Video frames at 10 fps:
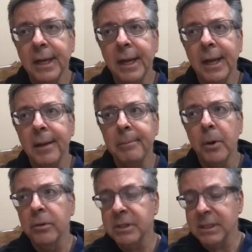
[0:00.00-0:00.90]
uh,
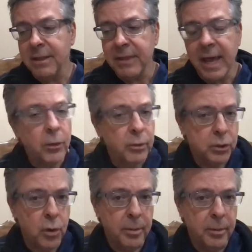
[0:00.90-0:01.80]
both synthetic,
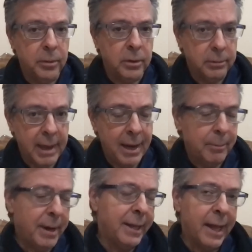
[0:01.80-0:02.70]
resorbable,
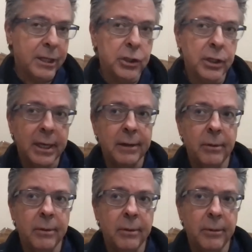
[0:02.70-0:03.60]
and biologic. And
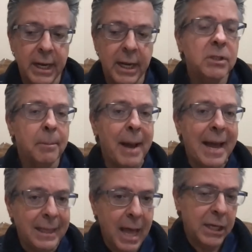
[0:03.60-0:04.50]
when it comes to
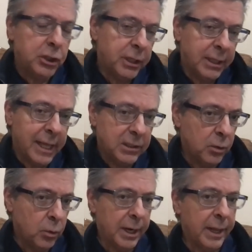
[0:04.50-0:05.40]
biologic, that's
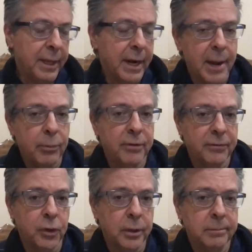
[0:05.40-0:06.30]
the one that I
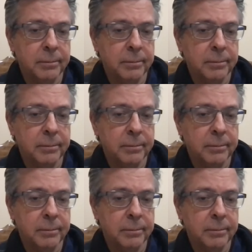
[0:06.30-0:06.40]
prefer.